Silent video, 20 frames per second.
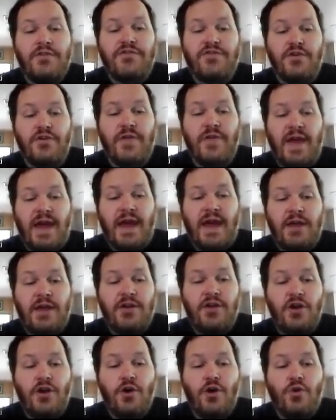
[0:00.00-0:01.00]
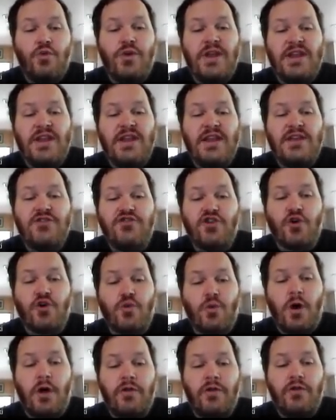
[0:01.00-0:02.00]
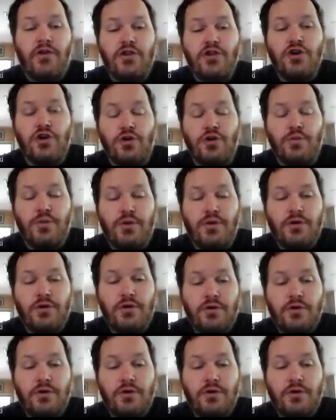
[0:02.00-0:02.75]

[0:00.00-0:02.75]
So then we need to run the loop.